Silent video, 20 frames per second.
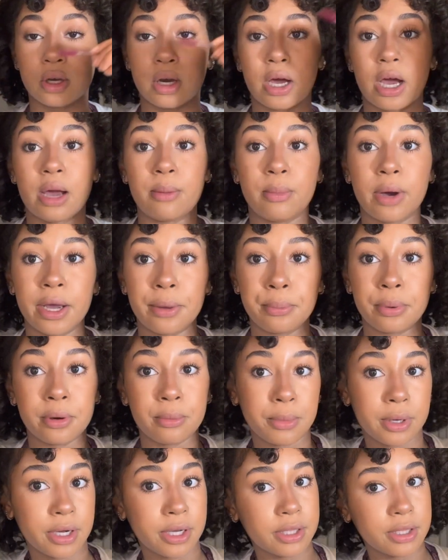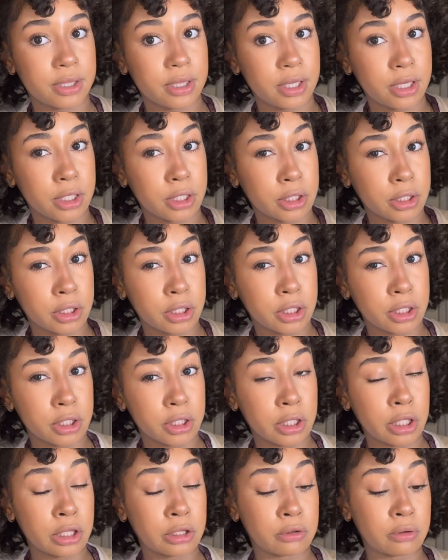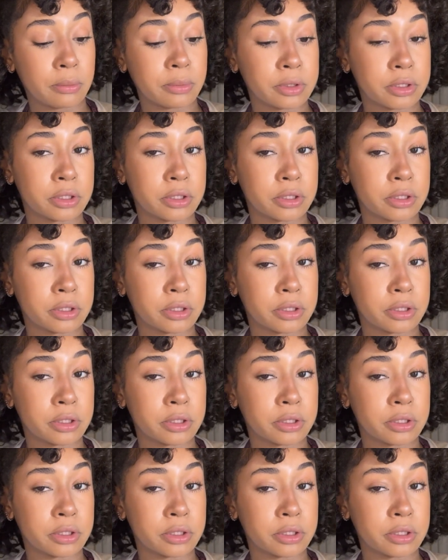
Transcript: I might put mine in the link in the description.